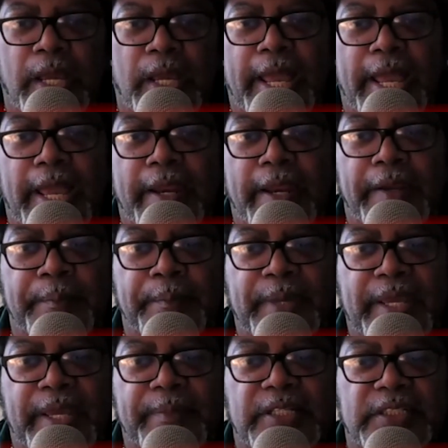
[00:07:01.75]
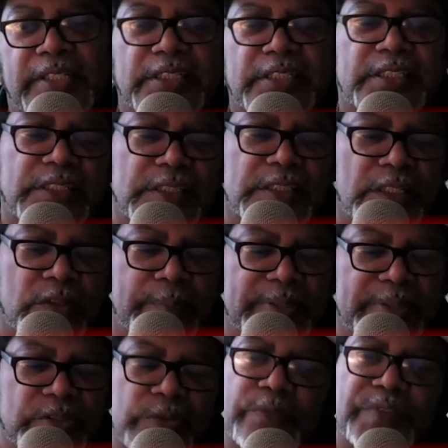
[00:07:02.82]
And maybe this is a little
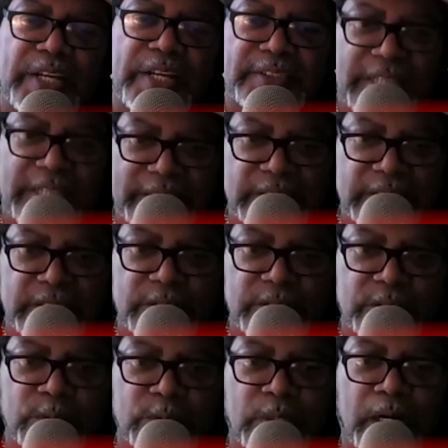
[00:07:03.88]
bit too fantastical